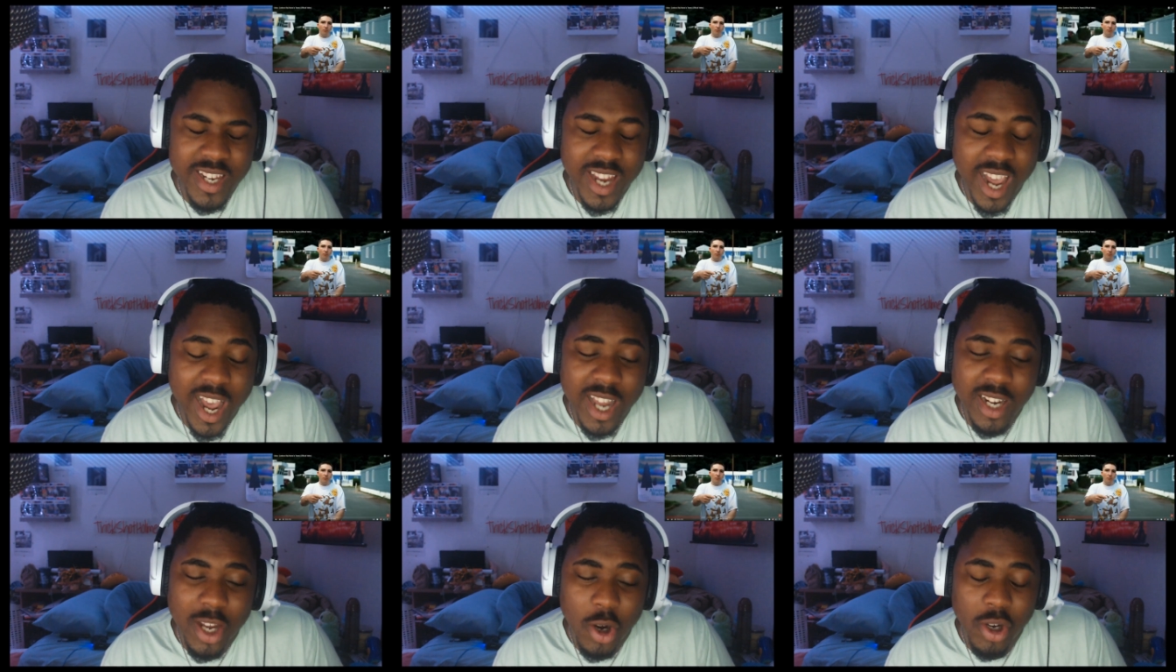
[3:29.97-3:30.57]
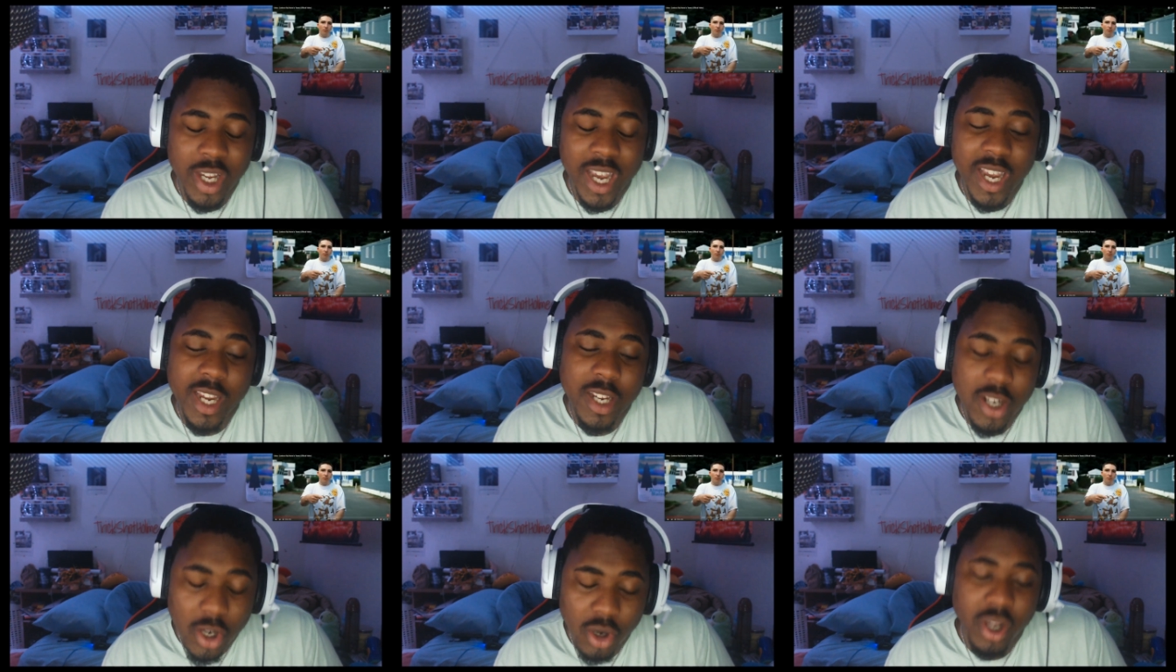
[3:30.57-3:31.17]
that okay
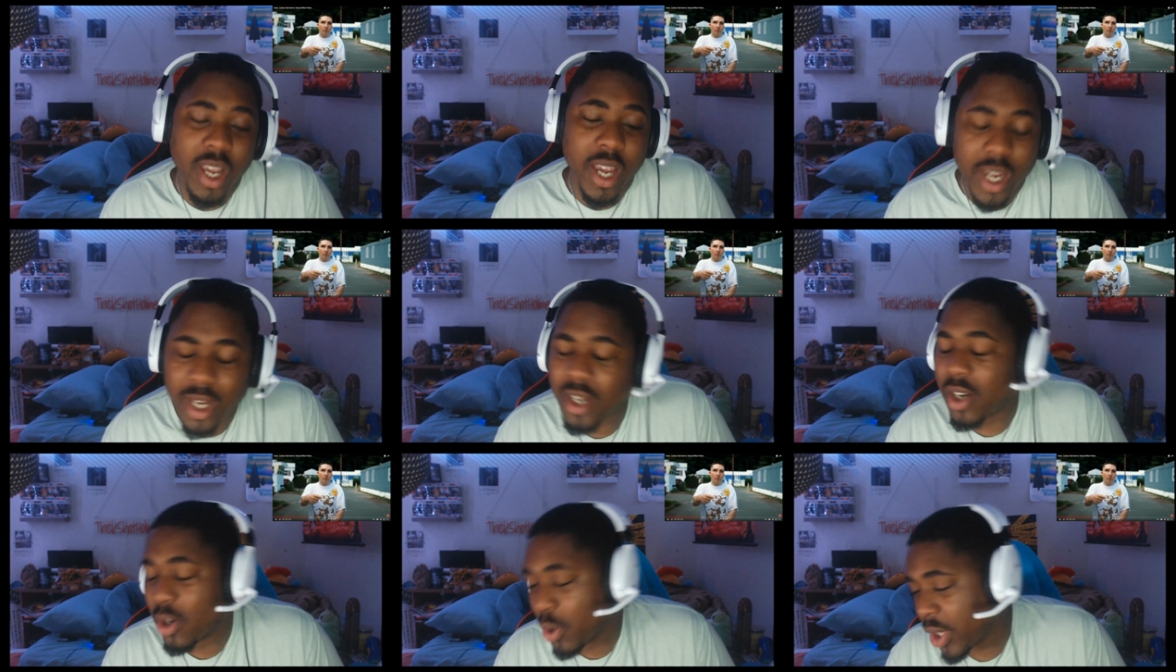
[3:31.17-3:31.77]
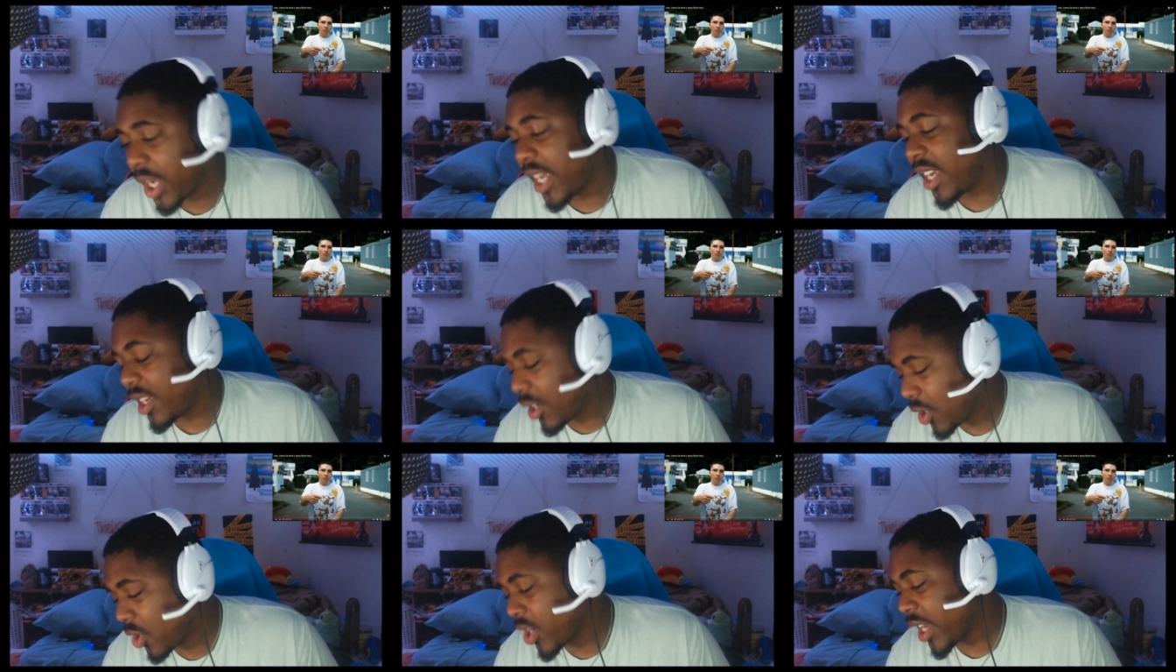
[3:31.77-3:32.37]
okay okay
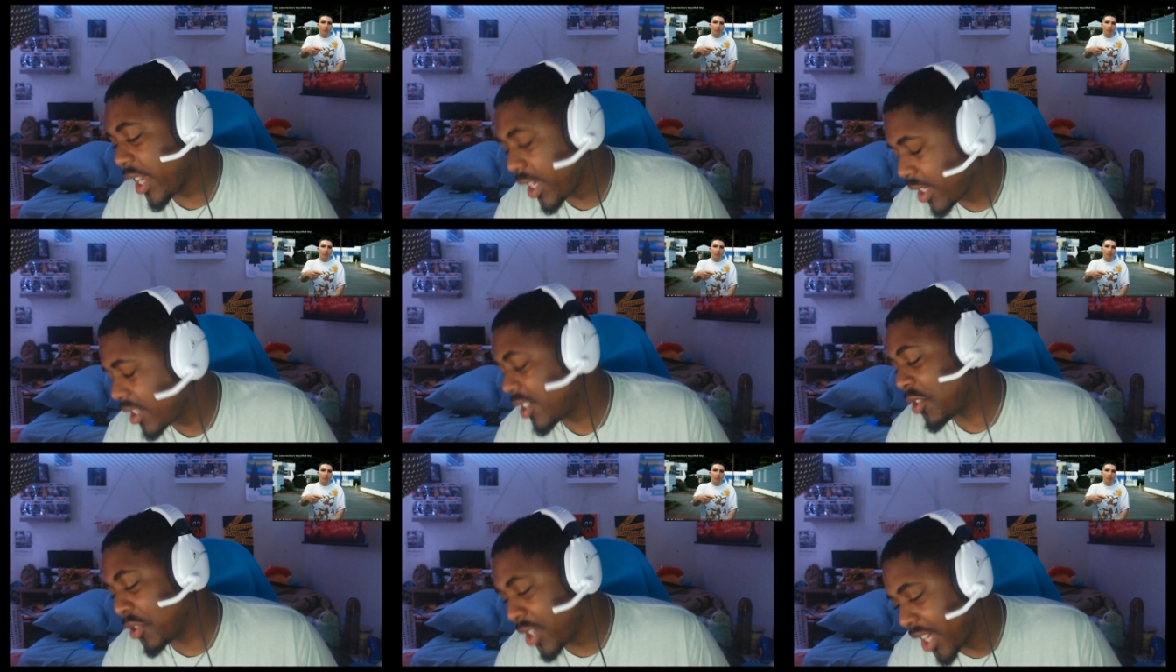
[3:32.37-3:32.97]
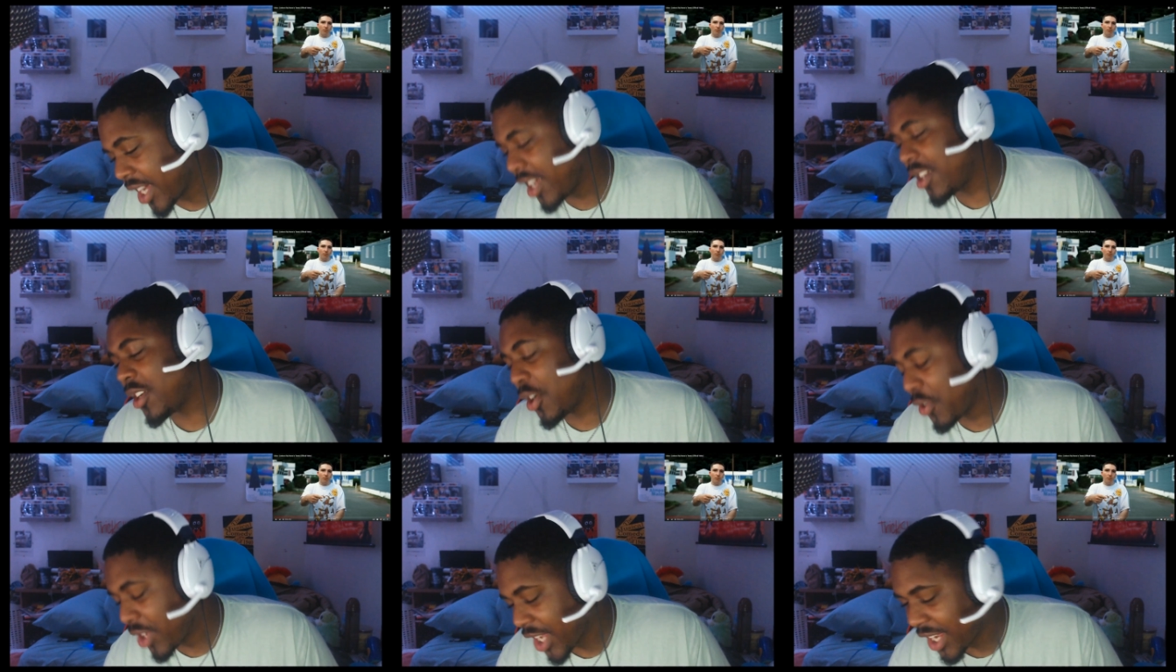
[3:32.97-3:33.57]
okay okay
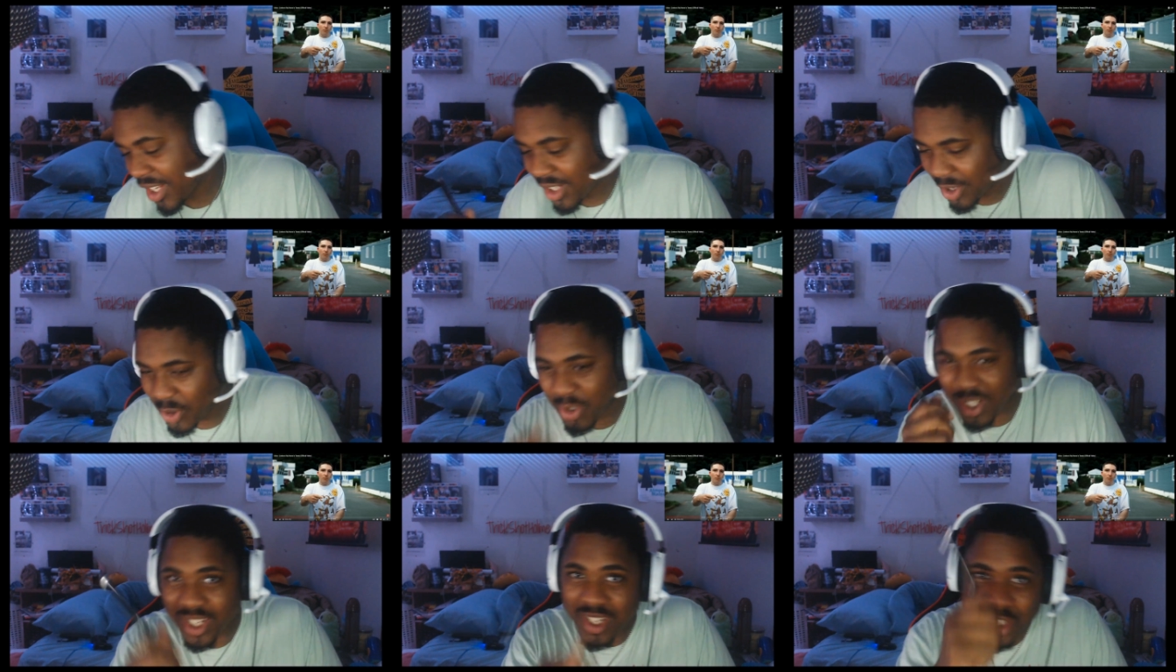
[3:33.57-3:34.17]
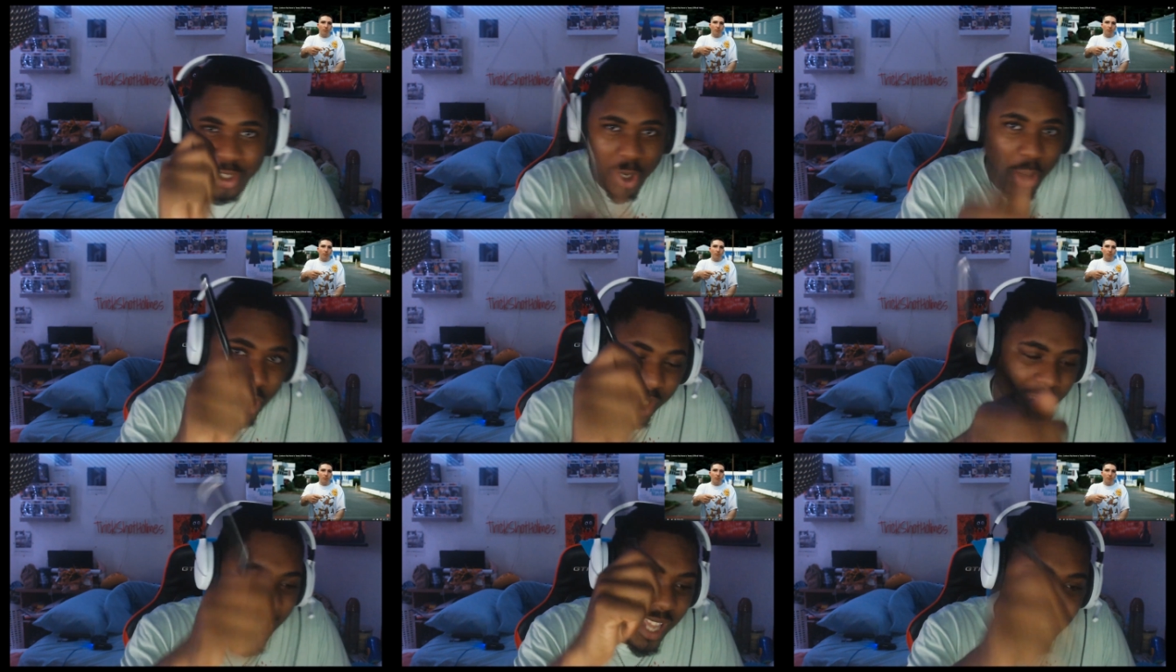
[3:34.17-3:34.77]
okay okay
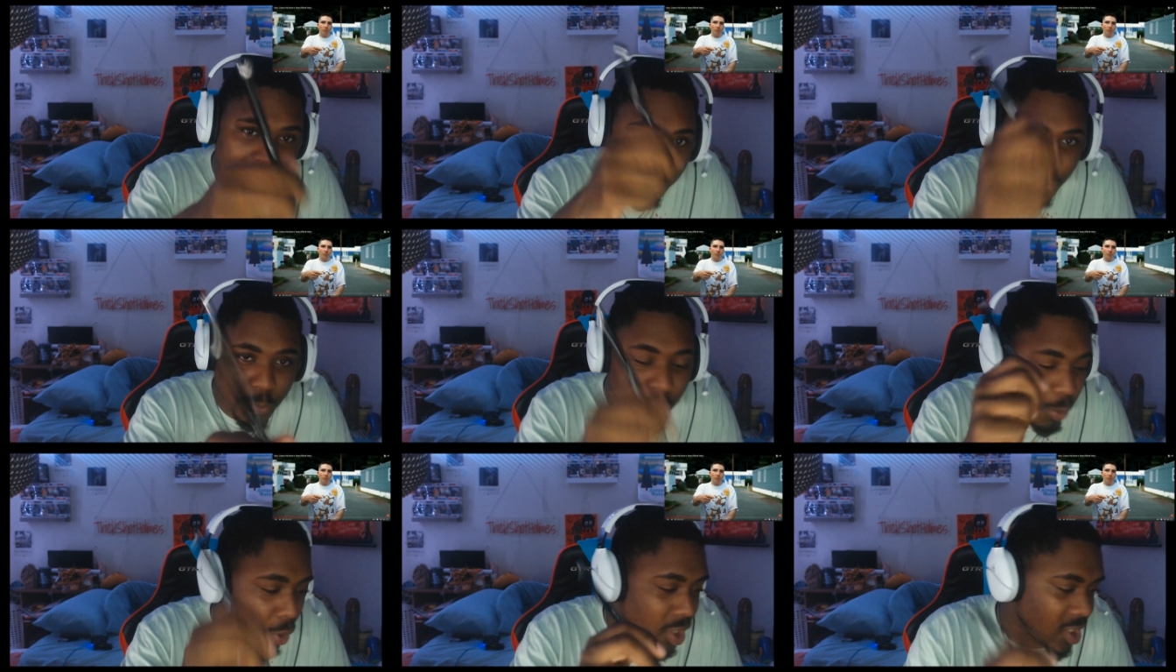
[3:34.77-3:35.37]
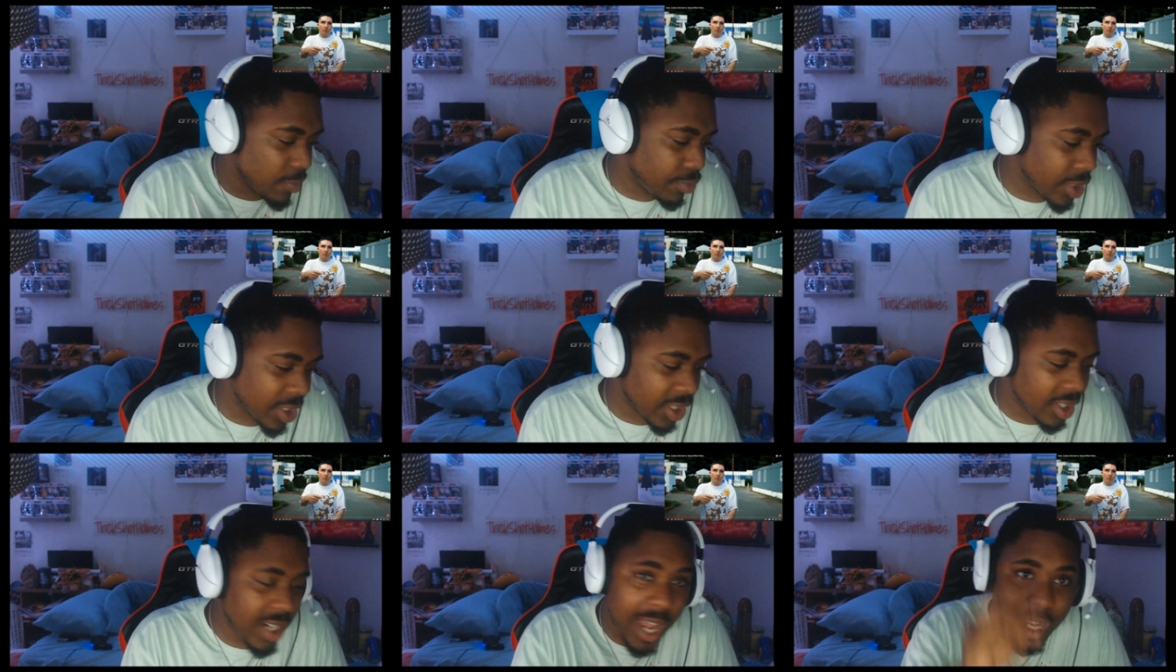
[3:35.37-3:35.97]
okay. I give you points,
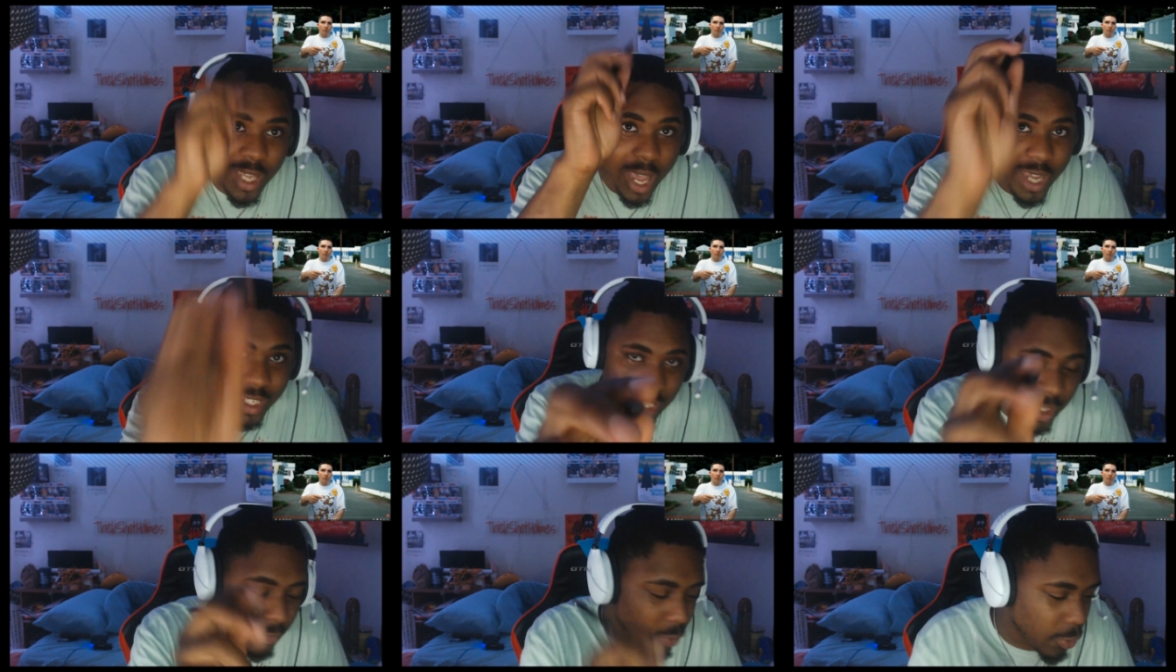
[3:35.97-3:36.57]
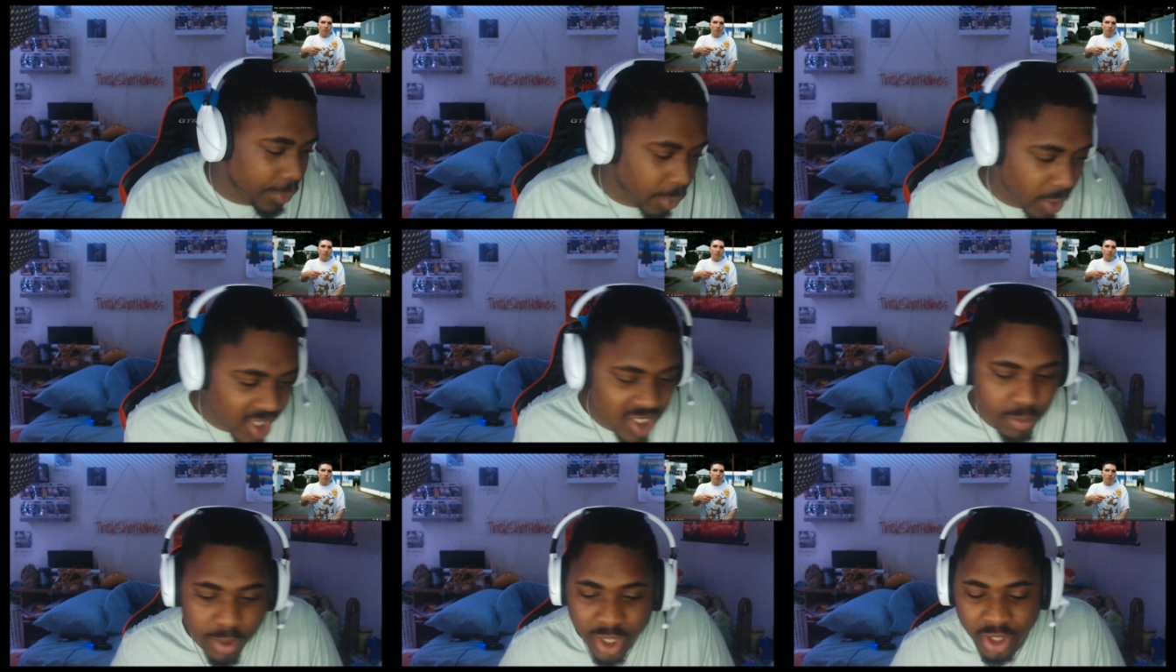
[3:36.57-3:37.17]
brother. I, I give you
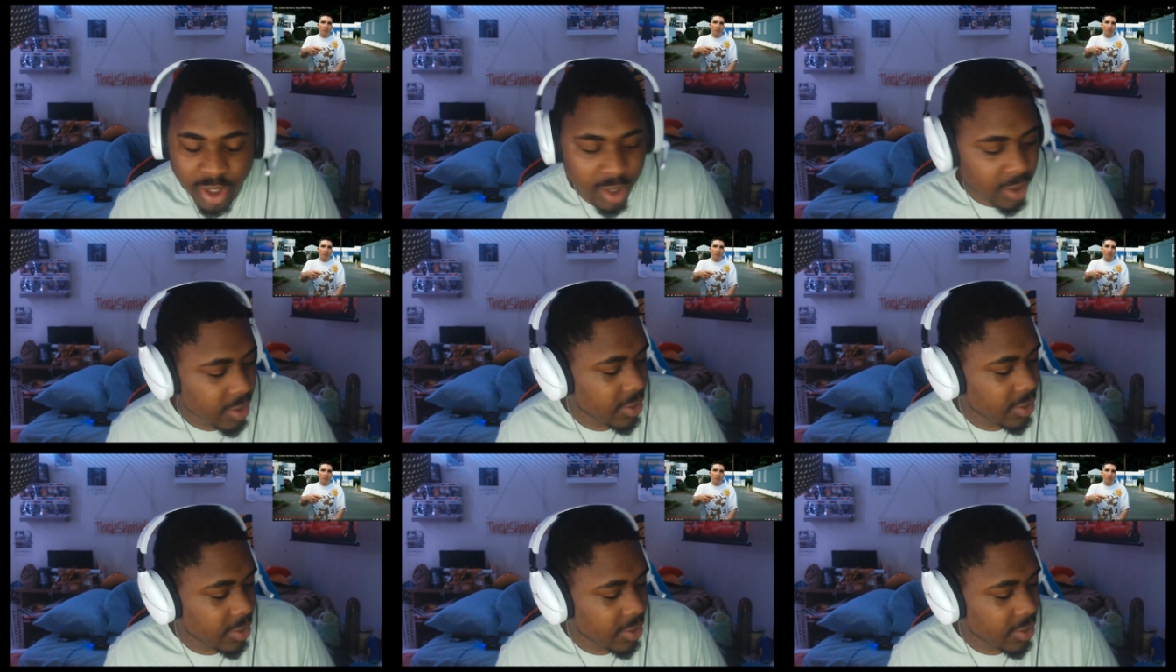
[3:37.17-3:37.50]
points, brother.